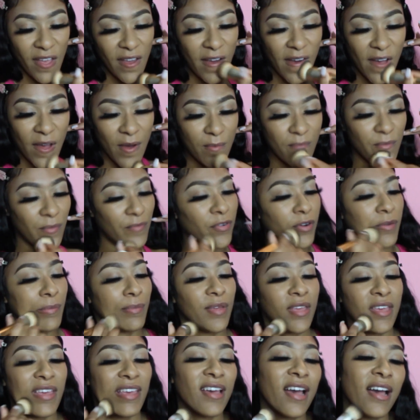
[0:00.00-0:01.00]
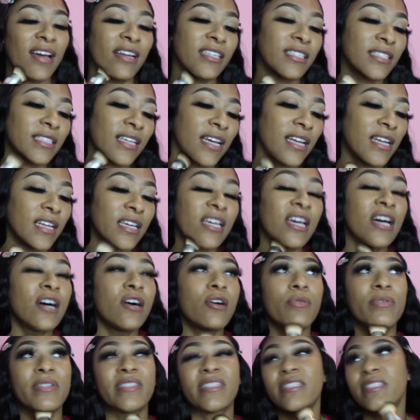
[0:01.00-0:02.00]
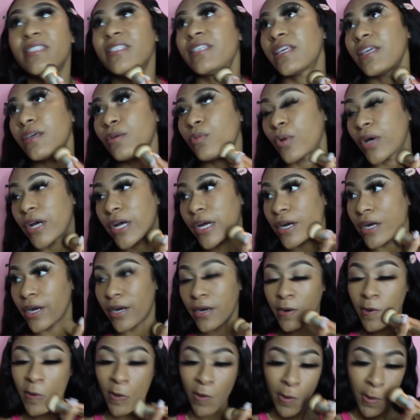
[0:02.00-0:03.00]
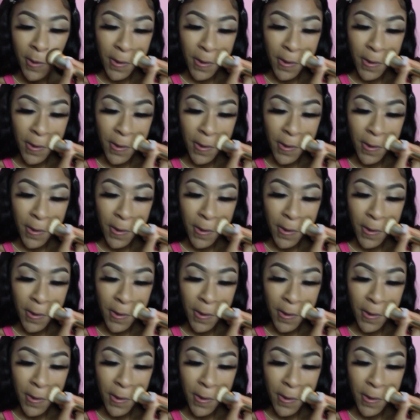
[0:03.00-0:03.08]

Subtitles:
For me, I just kind of go and see where